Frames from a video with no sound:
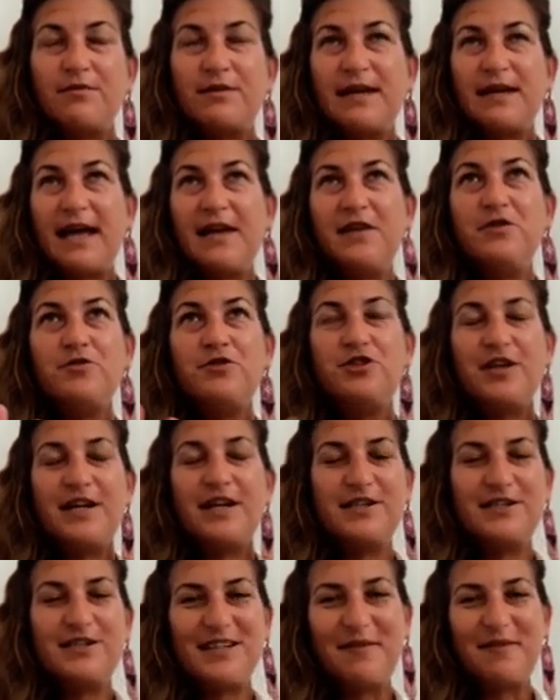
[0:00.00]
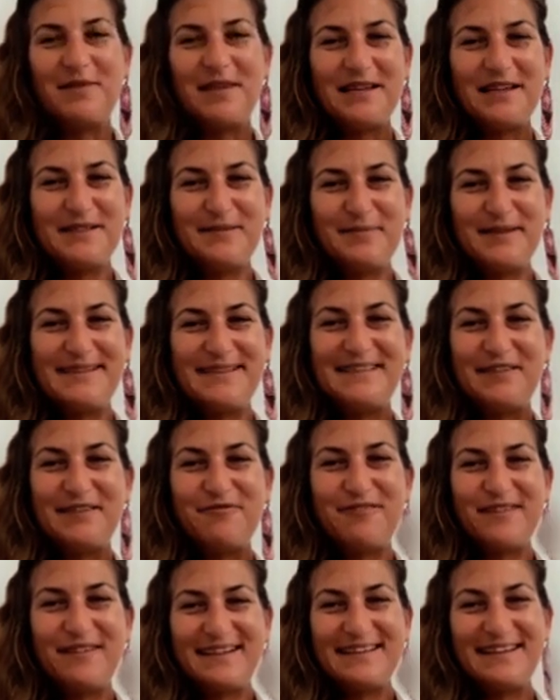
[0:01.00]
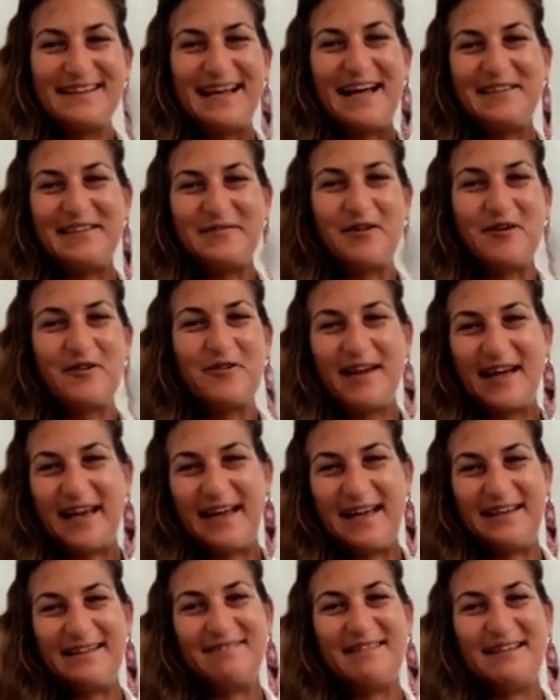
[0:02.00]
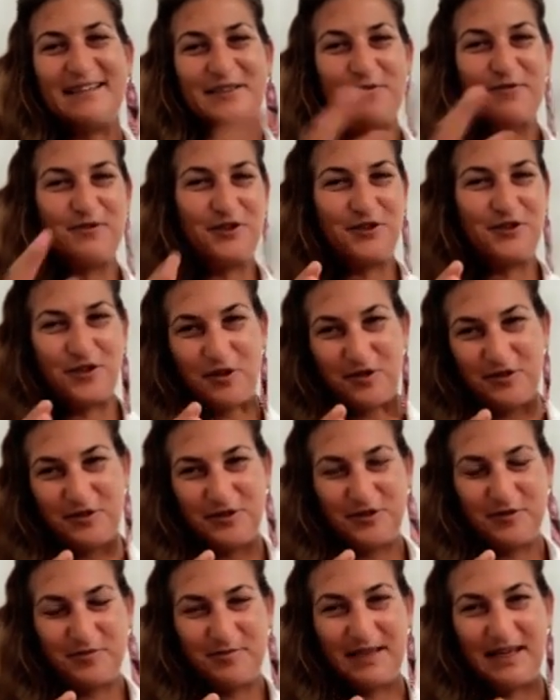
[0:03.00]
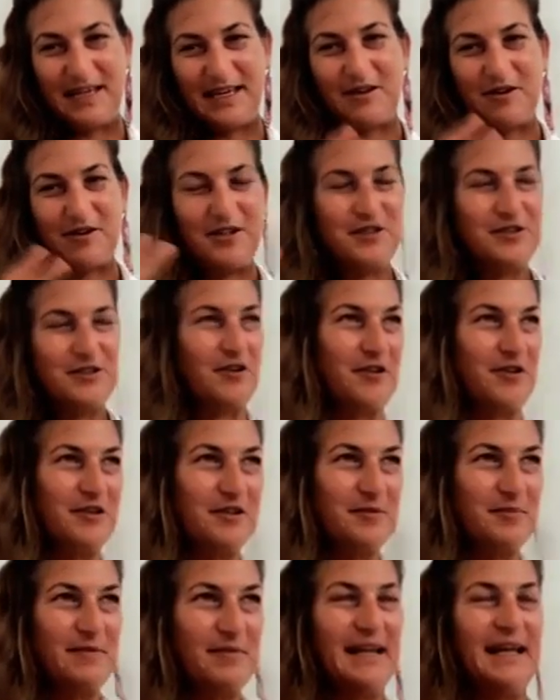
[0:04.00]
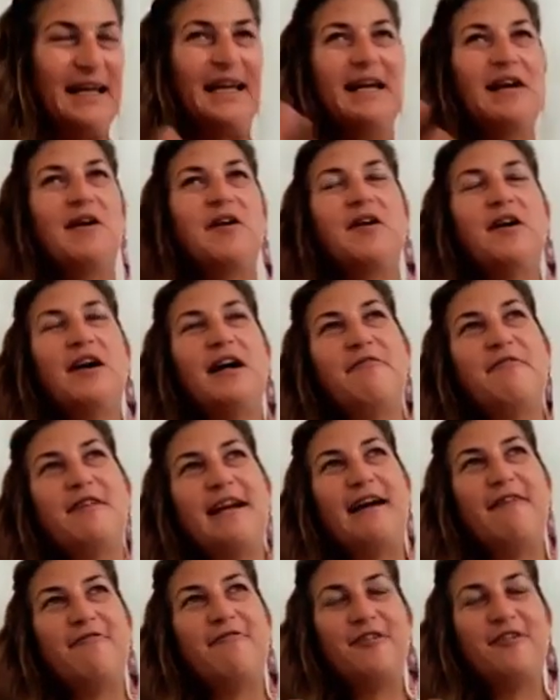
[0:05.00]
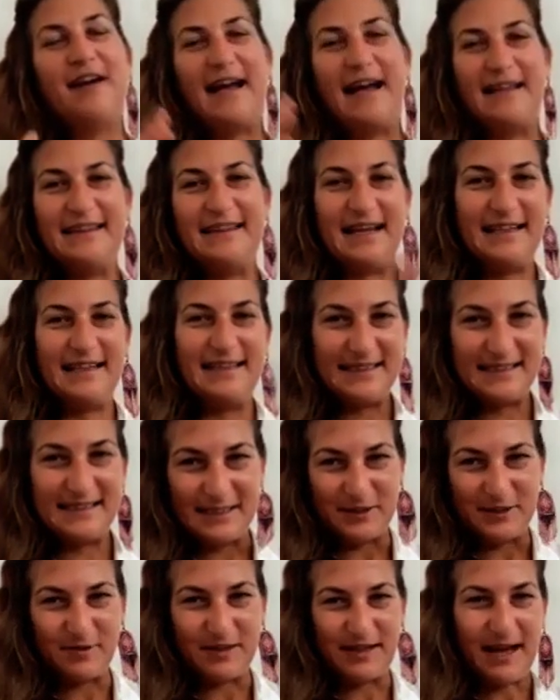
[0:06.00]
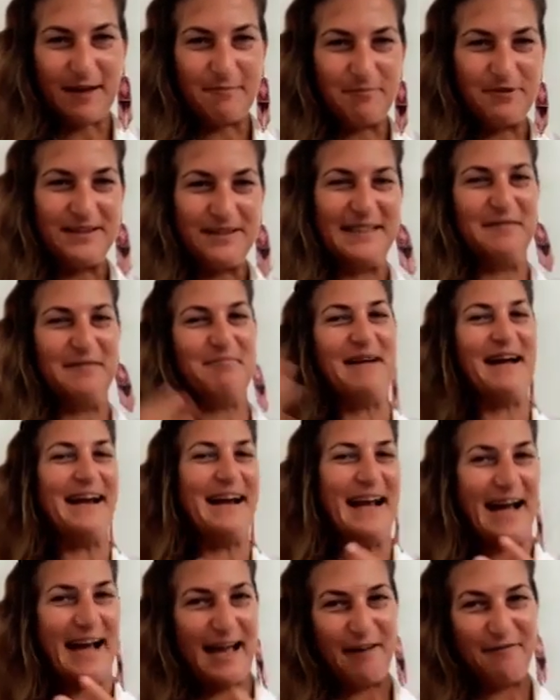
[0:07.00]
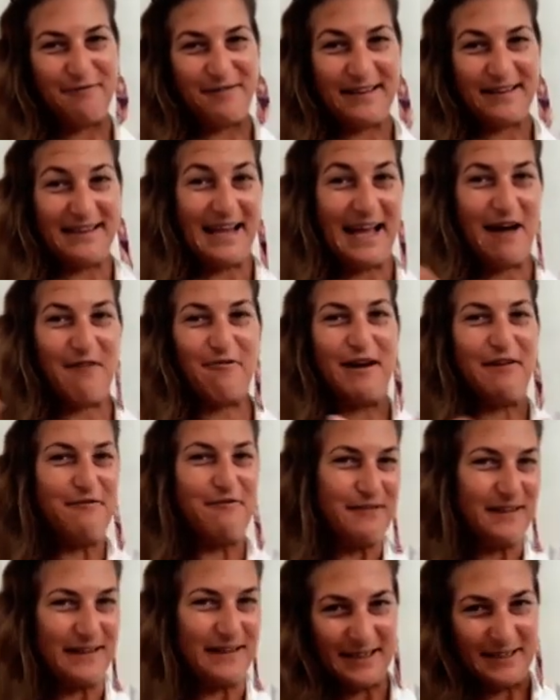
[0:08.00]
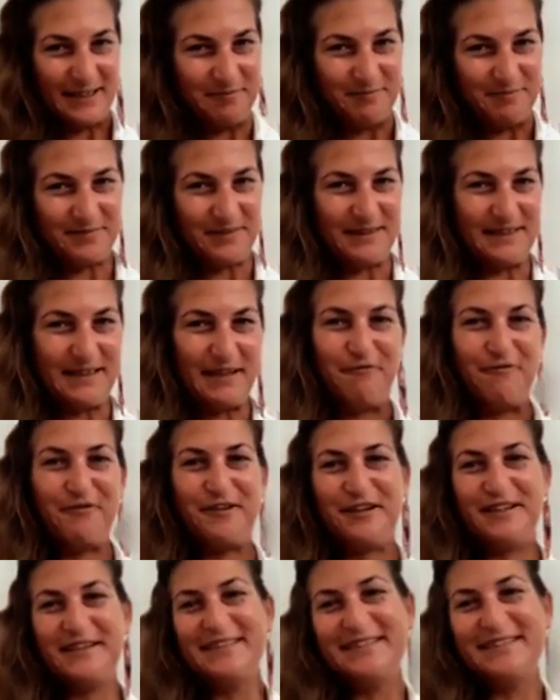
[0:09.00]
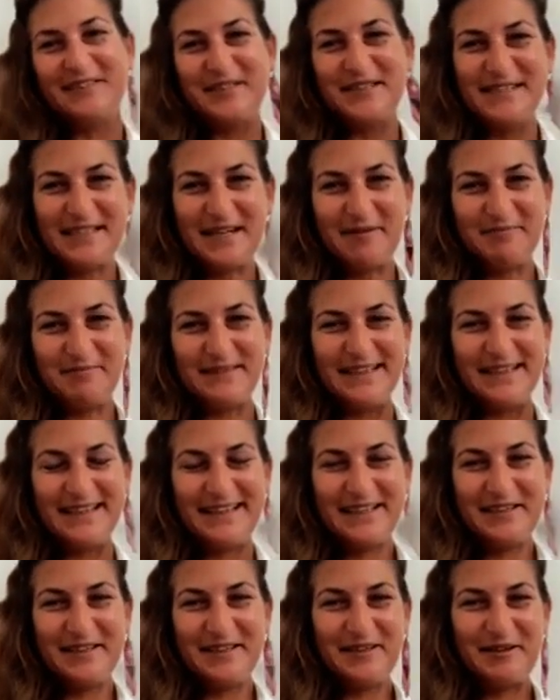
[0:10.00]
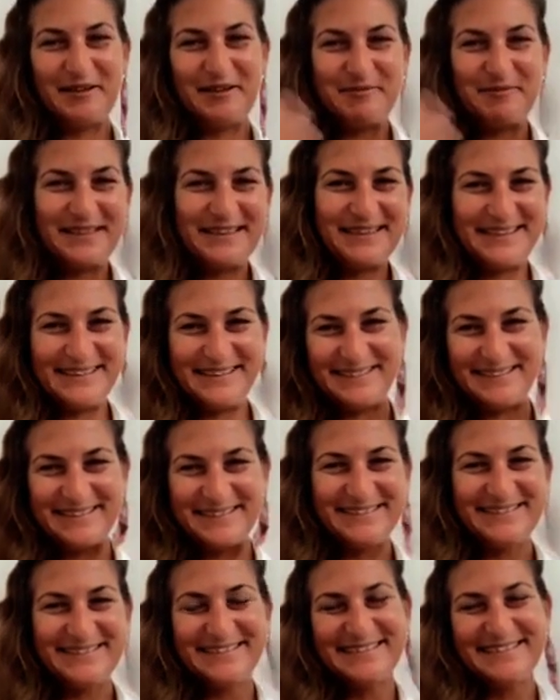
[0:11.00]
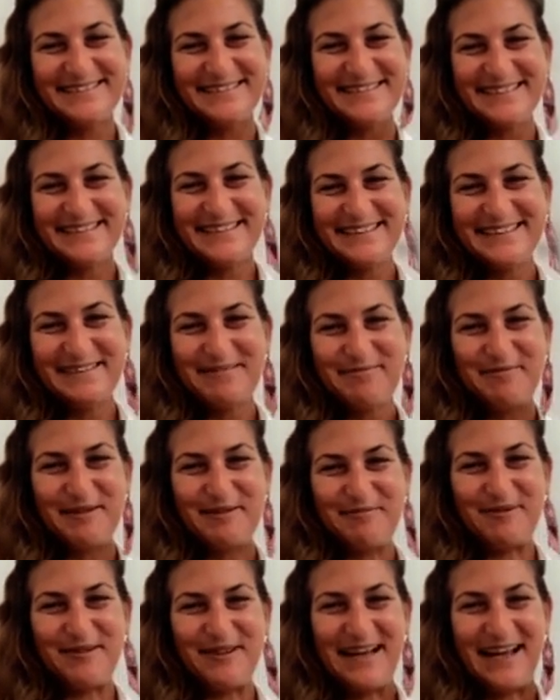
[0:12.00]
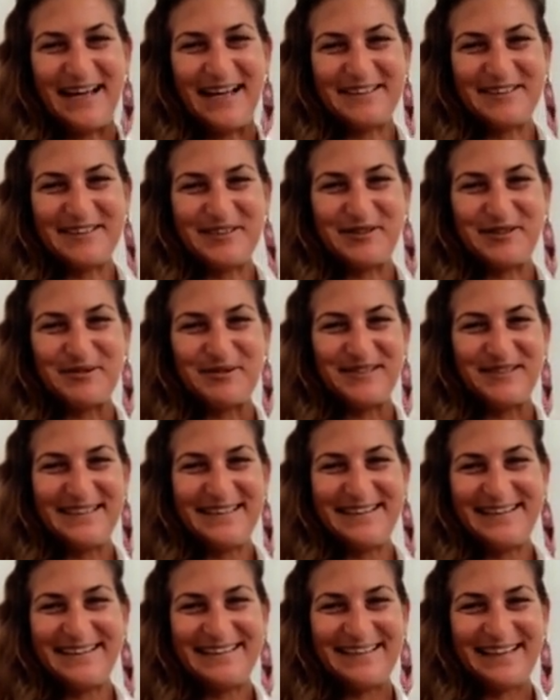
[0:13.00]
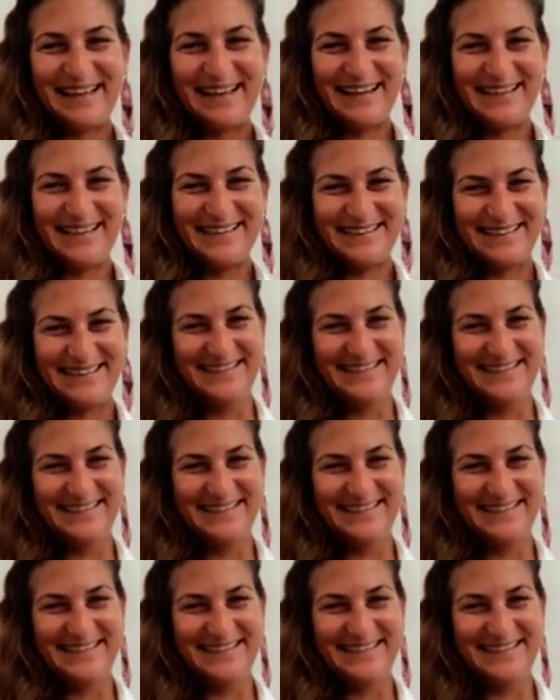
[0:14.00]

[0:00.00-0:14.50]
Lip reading: can you share something specific that, okay, this was shown to me or told me or whatever, and then this is what happened in my life and now I feel different or something, because people like the juicy details.